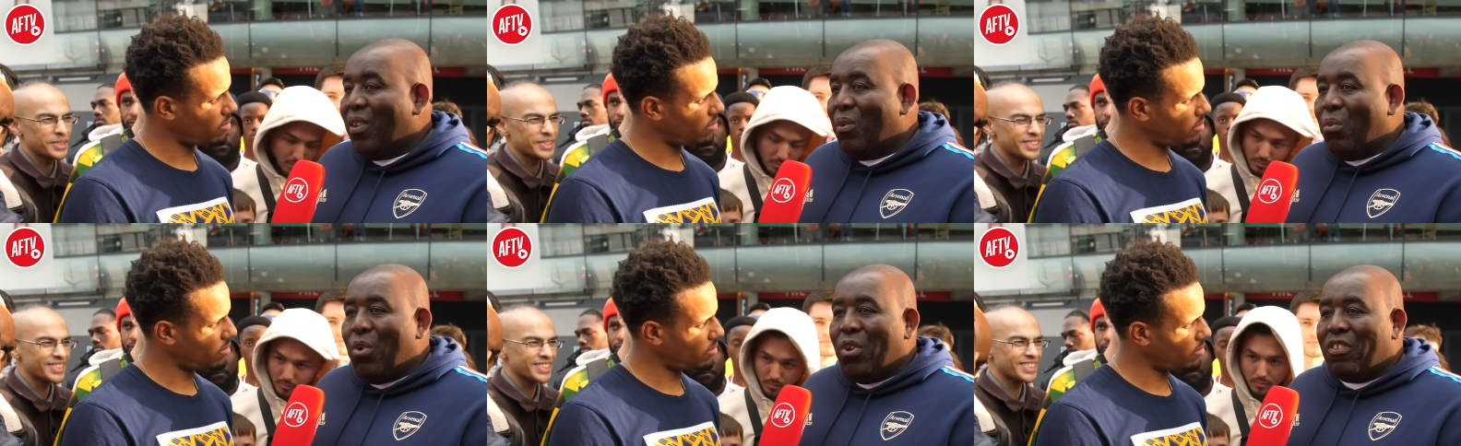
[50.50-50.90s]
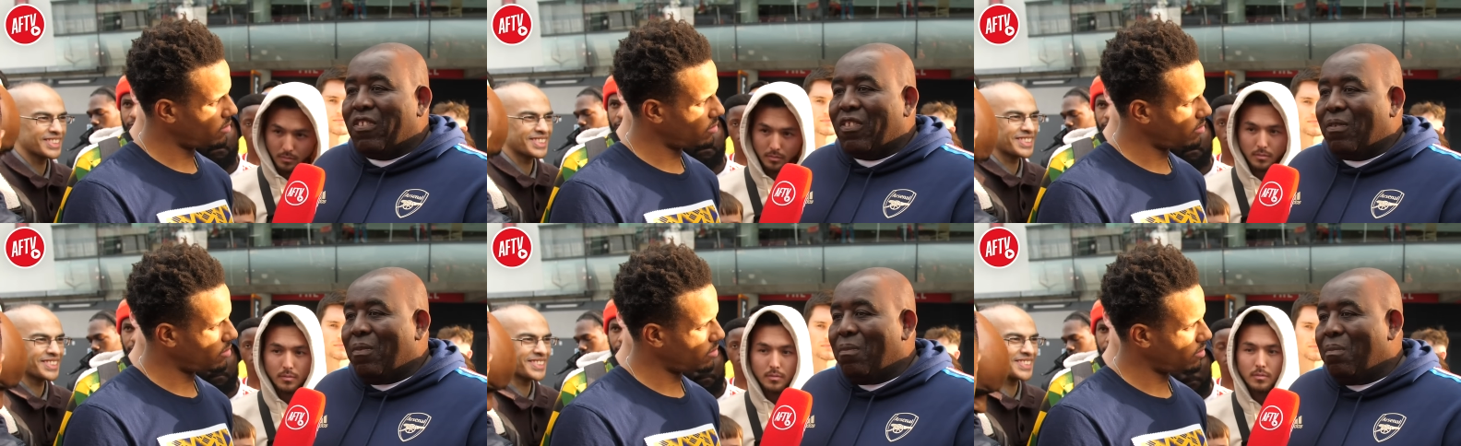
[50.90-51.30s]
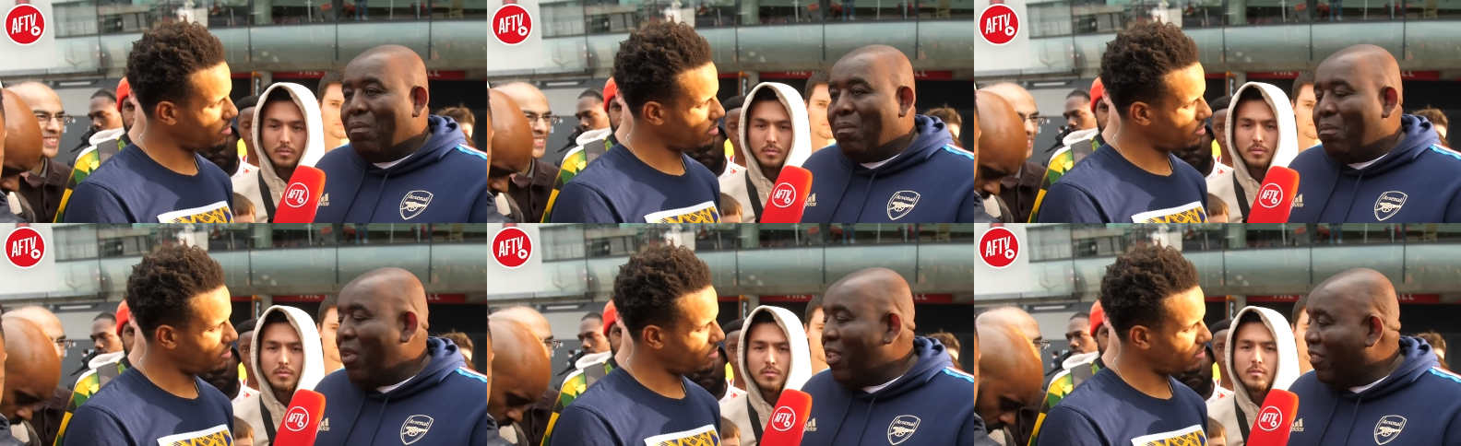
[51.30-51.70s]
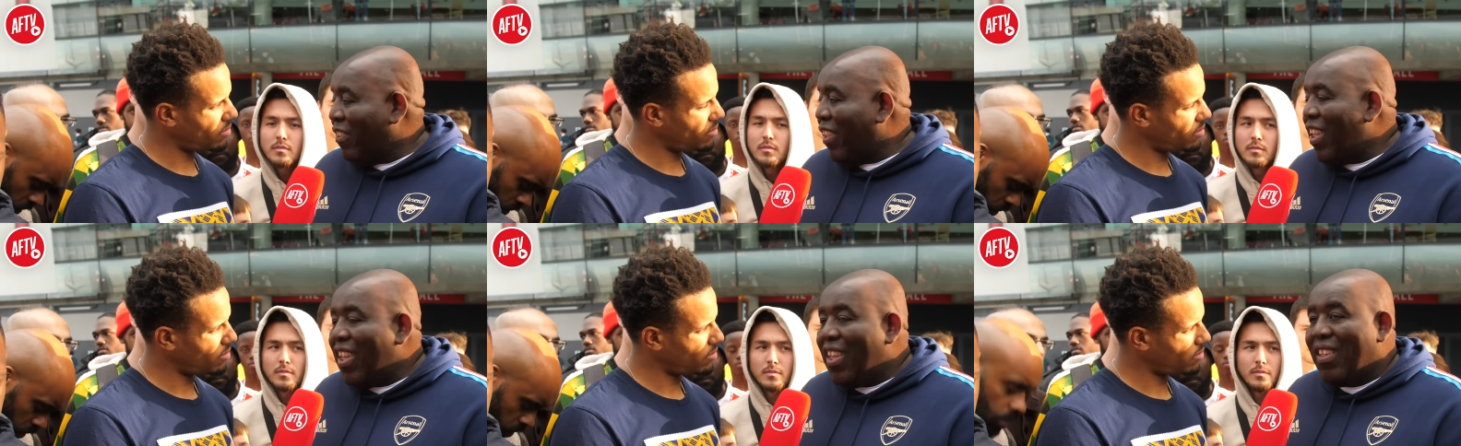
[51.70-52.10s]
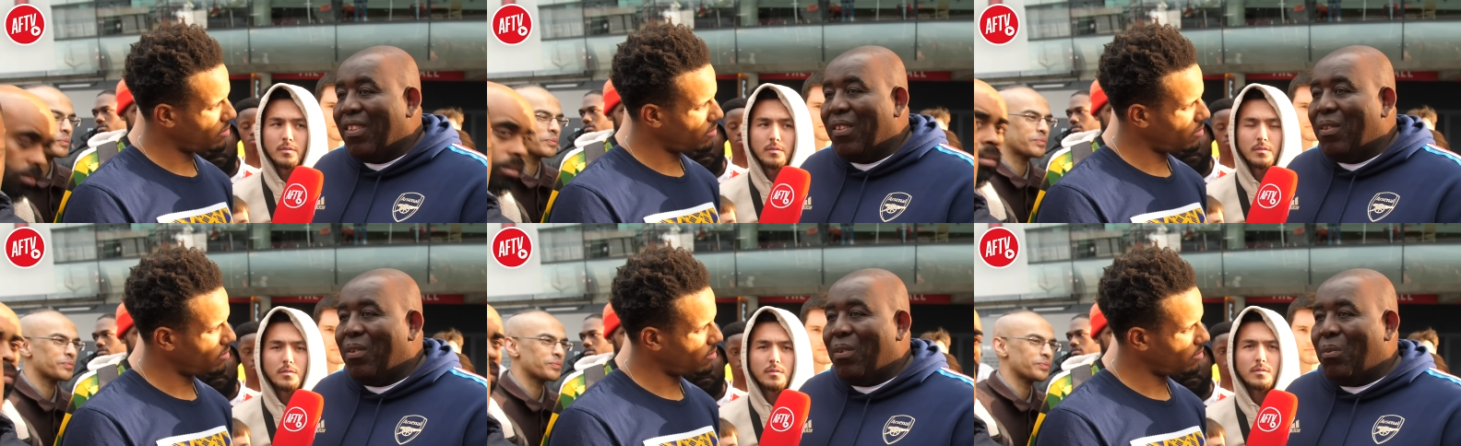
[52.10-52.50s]
Speaker 1: was mishit,
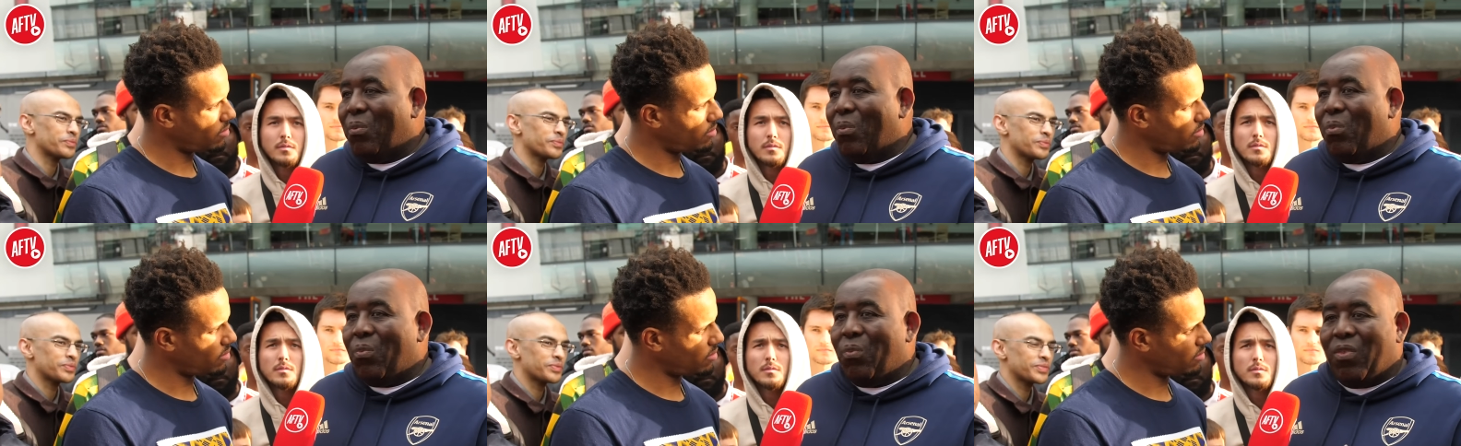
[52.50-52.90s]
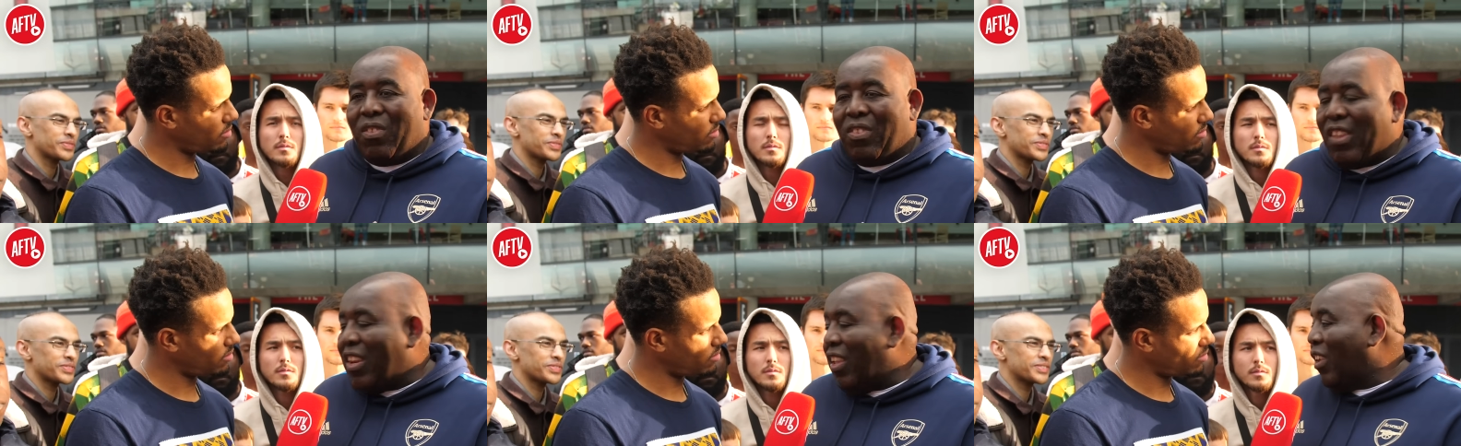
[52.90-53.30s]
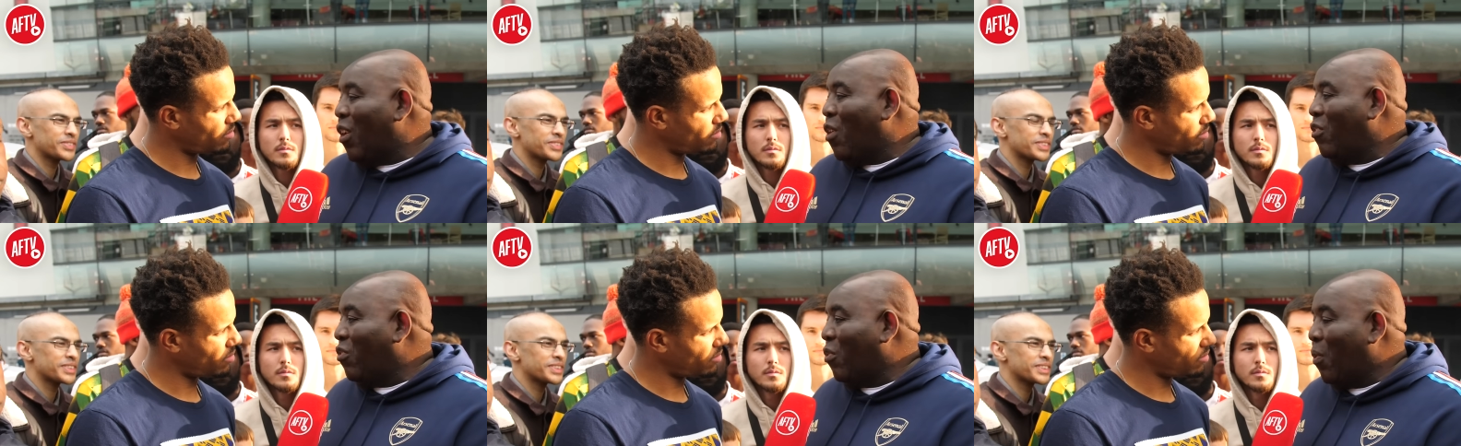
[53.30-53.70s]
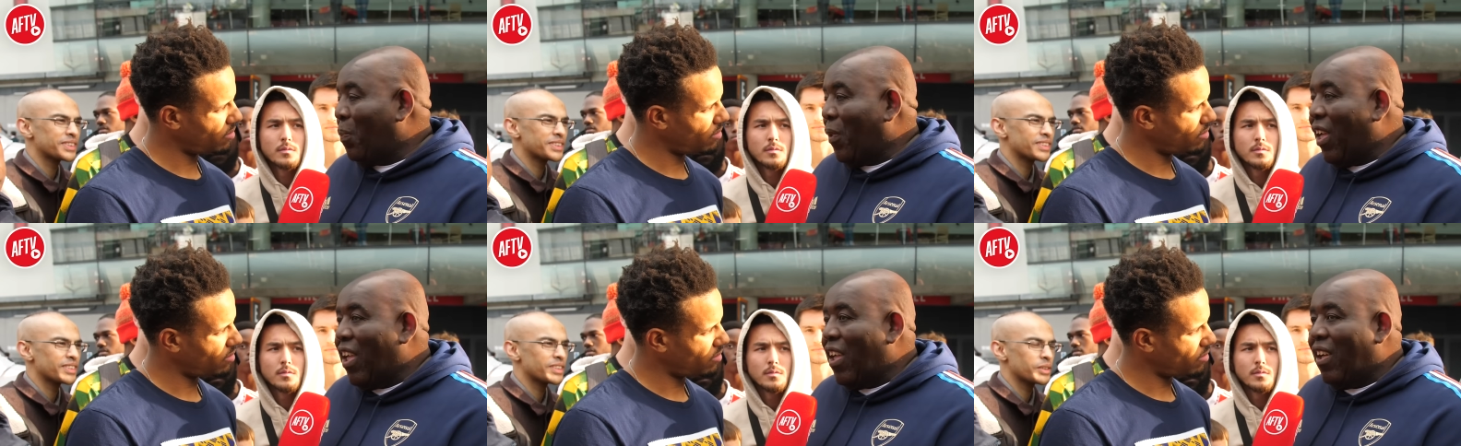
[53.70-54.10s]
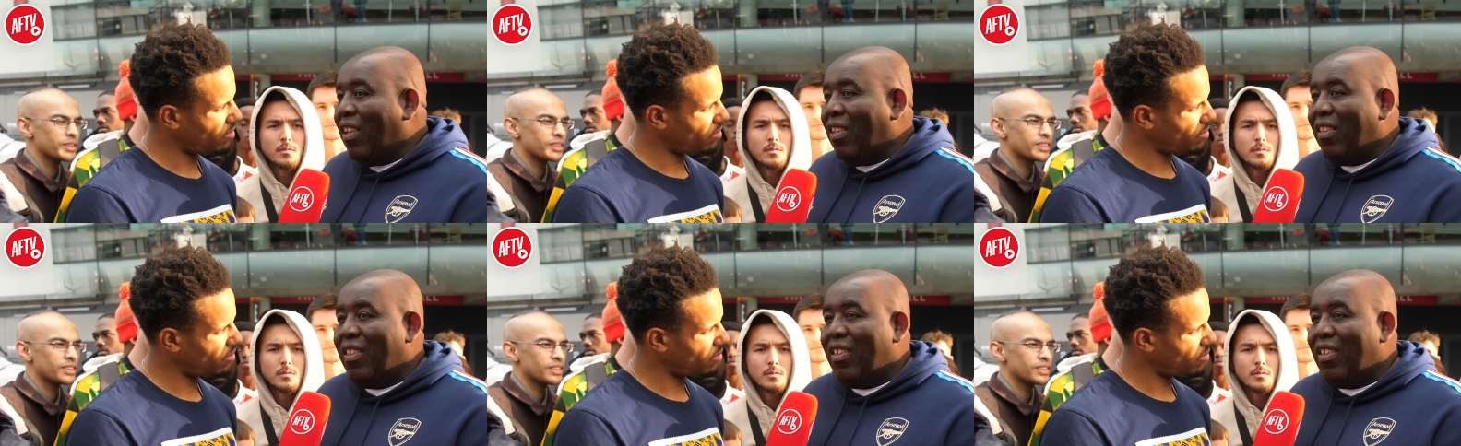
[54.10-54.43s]
didn't go to a player.